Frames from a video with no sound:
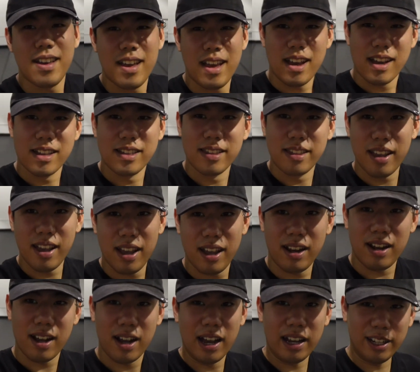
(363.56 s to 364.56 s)
and then
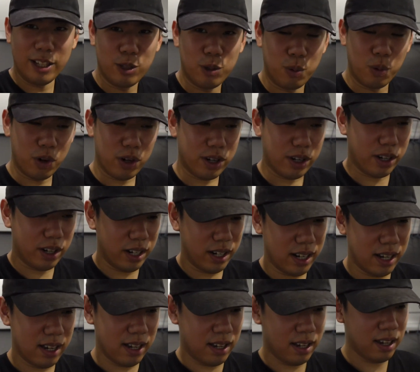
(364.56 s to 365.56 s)
I need to work on
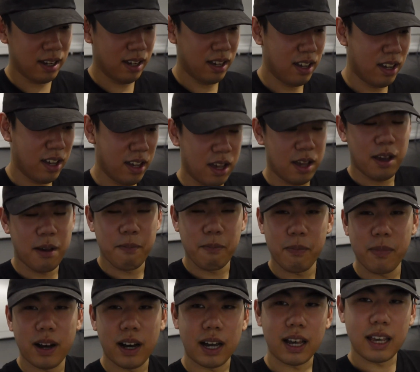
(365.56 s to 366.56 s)

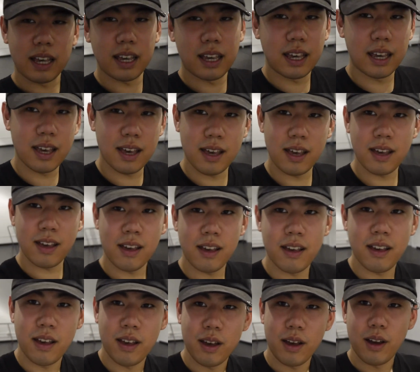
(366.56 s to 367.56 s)
my.
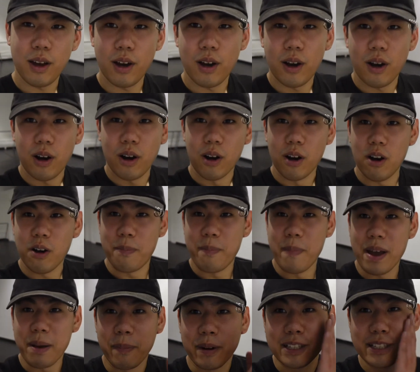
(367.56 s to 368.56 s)
Oh
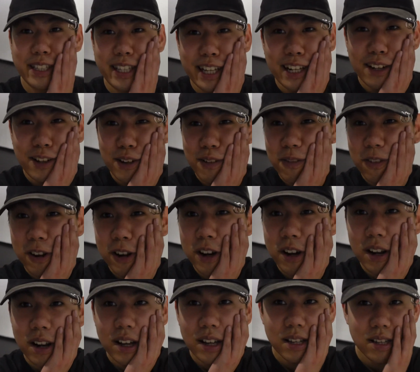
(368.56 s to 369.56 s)
man, my skin looks
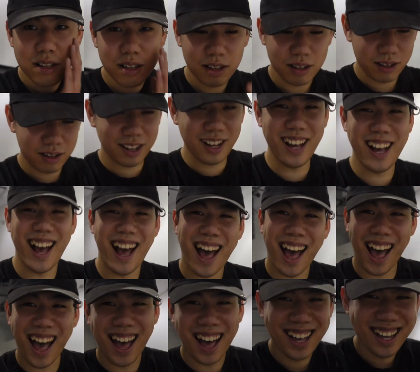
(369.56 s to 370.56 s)
flawless.
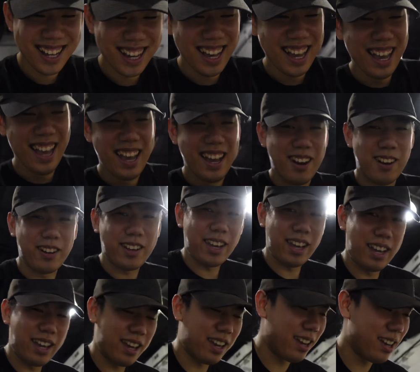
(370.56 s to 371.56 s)
Okay,
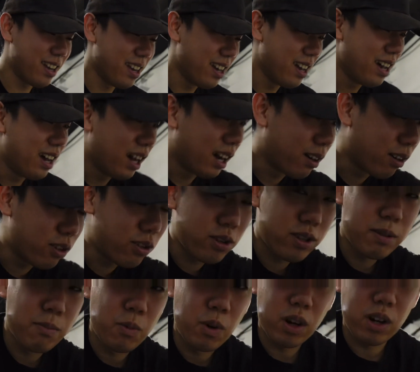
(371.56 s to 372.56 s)
I'm gonna drink
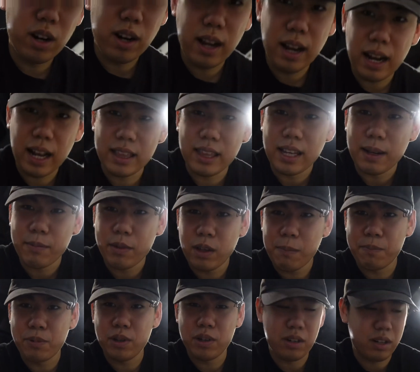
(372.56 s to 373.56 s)
some water, and I think I'm gonna
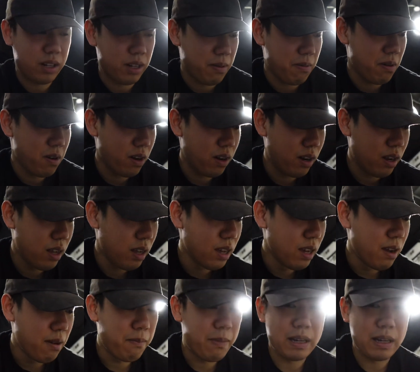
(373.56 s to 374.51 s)
put my